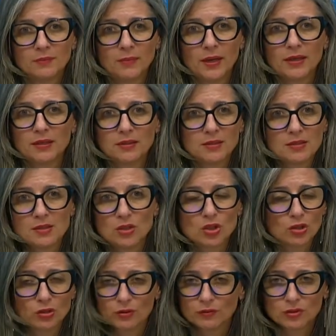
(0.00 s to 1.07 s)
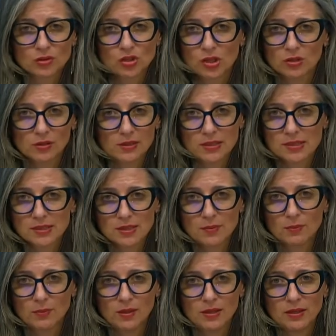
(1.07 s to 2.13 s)
a decision of the General
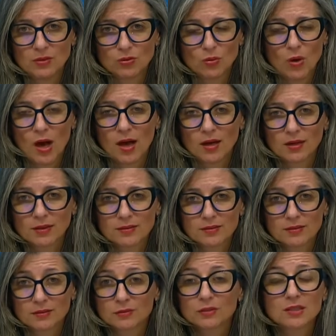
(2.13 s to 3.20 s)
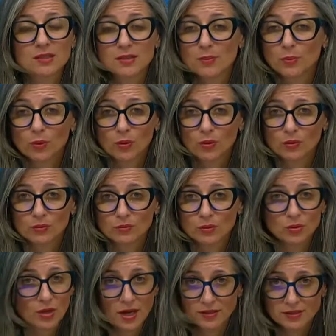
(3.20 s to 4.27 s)
Assembly to act, for example,
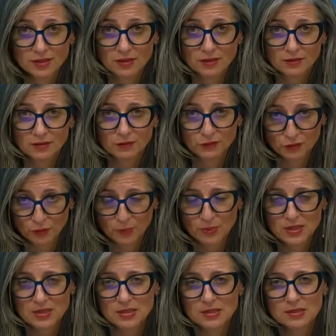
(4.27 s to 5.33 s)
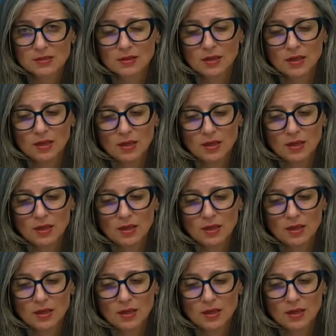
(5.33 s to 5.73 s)
uniting for peace.